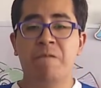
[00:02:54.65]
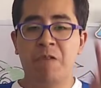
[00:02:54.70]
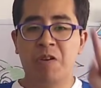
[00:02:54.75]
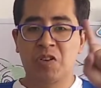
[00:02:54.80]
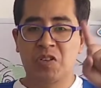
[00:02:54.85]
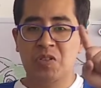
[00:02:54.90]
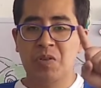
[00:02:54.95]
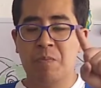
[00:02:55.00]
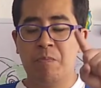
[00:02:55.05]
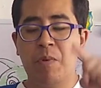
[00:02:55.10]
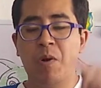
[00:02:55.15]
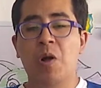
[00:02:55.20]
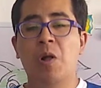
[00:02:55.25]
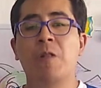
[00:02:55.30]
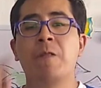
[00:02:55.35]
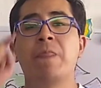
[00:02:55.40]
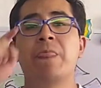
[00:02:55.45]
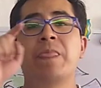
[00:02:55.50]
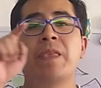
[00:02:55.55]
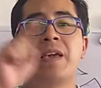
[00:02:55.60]
first of
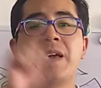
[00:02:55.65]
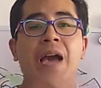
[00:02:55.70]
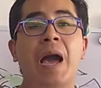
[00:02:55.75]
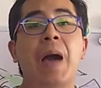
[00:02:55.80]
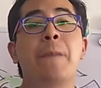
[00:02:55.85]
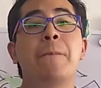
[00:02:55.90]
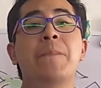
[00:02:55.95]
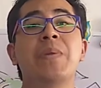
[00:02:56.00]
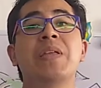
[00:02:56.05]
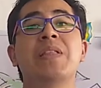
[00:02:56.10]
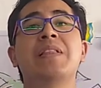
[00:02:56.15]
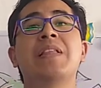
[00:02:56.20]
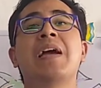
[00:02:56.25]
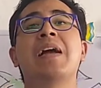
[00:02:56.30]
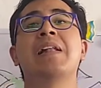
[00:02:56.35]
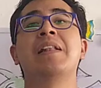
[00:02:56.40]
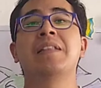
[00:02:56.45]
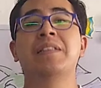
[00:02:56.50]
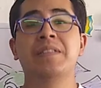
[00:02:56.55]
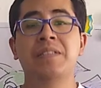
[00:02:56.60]
all,
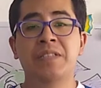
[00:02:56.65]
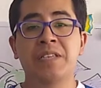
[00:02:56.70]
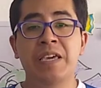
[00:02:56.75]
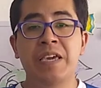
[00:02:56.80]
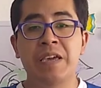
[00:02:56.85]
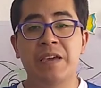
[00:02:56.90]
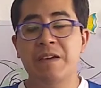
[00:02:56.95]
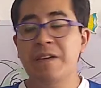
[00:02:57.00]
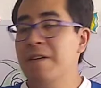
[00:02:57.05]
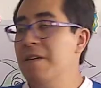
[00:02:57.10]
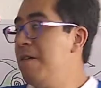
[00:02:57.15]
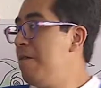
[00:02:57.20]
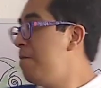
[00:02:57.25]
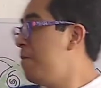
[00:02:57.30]
capital D.